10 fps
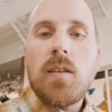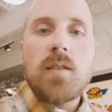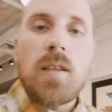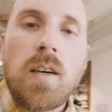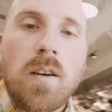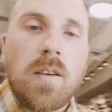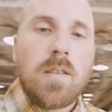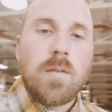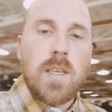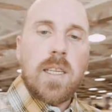So
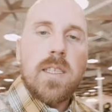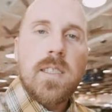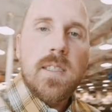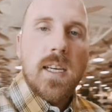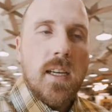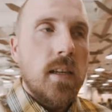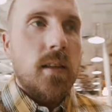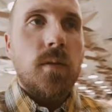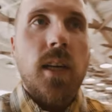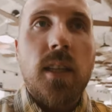what they just had,
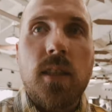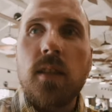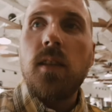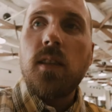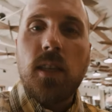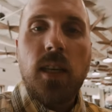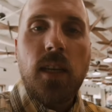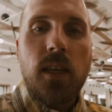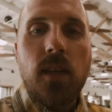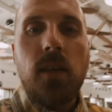what I just looked at
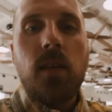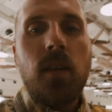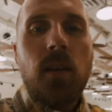here,